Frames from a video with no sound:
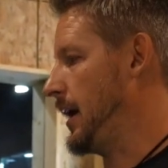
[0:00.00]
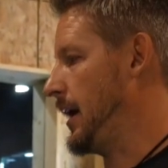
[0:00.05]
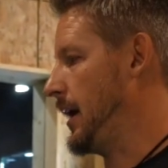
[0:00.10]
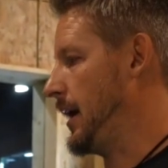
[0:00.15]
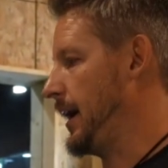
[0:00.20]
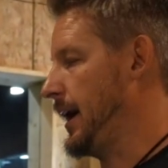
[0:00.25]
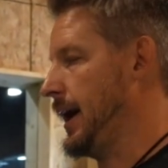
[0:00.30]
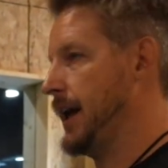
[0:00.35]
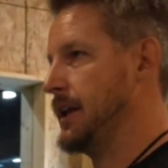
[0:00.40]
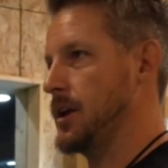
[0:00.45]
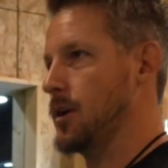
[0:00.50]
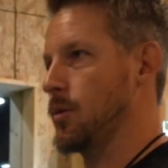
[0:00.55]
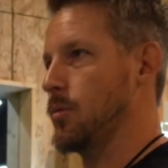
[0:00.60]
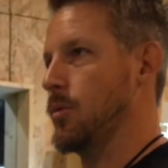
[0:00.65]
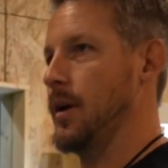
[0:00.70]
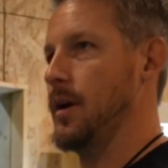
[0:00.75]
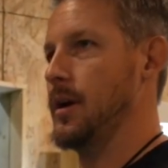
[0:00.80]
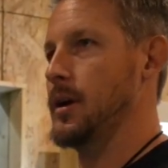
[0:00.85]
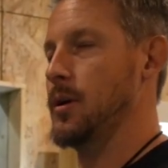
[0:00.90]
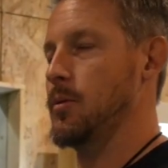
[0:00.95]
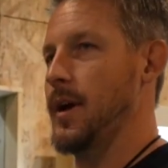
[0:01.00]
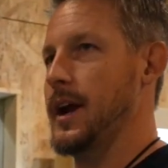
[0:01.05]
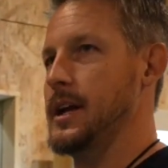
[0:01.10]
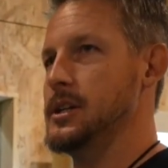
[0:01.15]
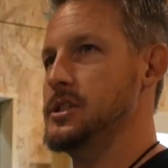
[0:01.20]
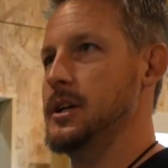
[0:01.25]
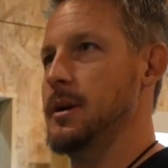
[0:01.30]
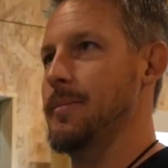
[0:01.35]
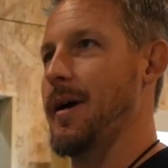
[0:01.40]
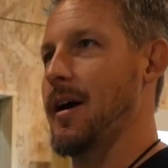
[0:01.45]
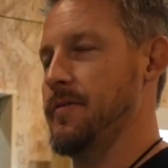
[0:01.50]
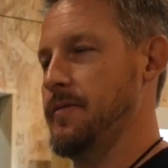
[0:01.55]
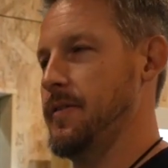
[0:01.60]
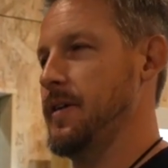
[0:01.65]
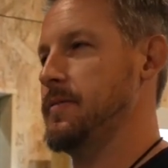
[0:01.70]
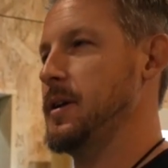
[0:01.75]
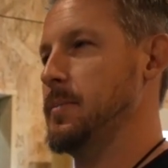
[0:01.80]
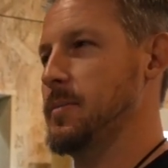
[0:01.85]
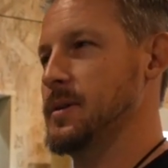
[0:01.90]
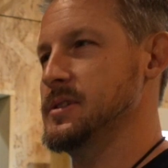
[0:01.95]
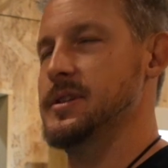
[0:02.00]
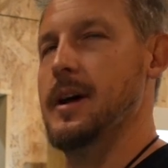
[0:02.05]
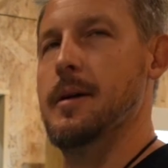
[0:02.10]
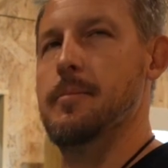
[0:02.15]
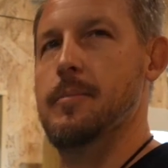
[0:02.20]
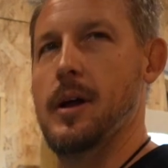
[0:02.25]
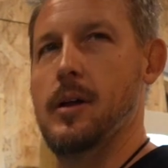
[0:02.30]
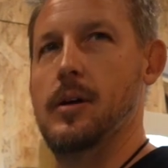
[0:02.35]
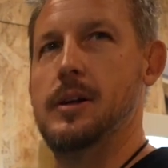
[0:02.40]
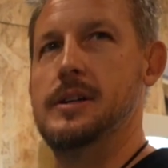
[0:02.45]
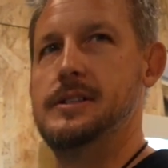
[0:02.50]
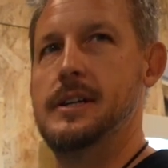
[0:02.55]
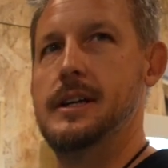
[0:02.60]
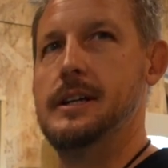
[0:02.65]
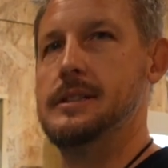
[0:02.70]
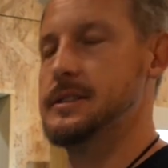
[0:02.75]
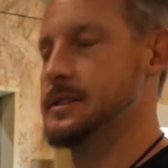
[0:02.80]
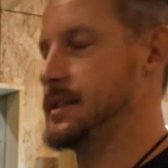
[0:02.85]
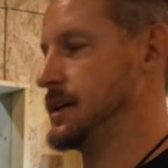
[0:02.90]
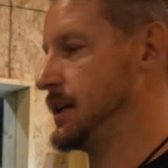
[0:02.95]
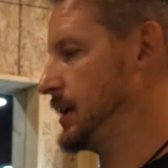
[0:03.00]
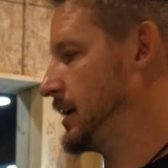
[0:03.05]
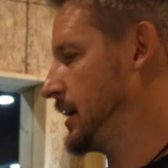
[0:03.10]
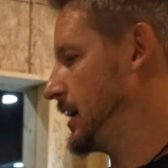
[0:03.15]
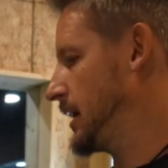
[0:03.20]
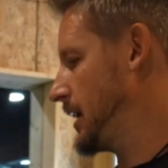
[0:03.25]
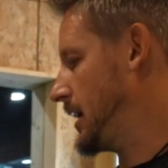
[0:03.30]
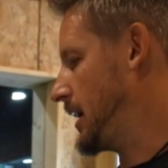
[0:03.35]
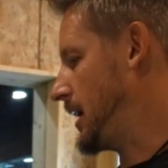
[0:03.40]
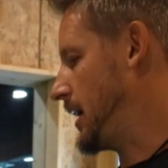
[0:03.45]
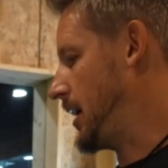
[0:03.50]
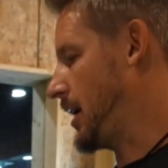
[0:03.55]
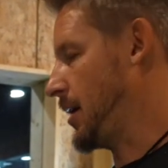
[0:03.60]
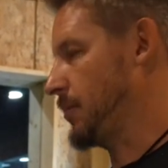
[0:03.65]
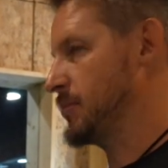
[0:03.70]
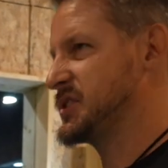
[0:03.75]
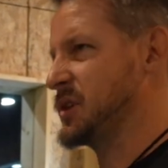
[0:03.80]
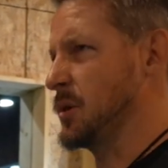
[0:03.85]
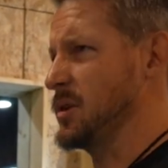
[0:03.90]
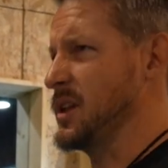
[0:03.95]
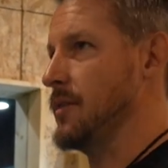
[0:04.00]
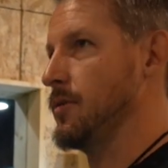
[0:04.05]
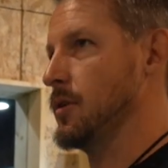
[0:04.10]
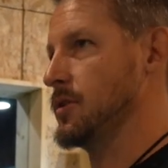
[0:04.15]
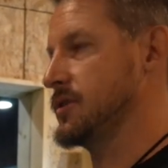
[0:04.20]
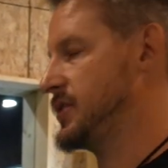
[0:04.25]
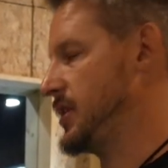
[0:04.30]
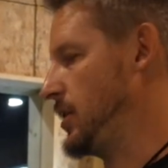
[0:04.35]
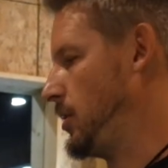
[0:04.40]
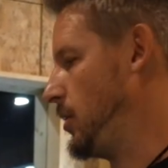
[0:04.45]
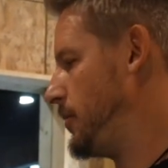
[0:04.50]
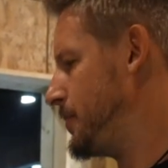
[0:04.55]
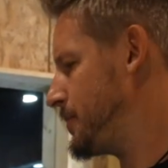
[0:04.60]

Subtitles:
And you're ranging about 50% pedal assist, so level 2.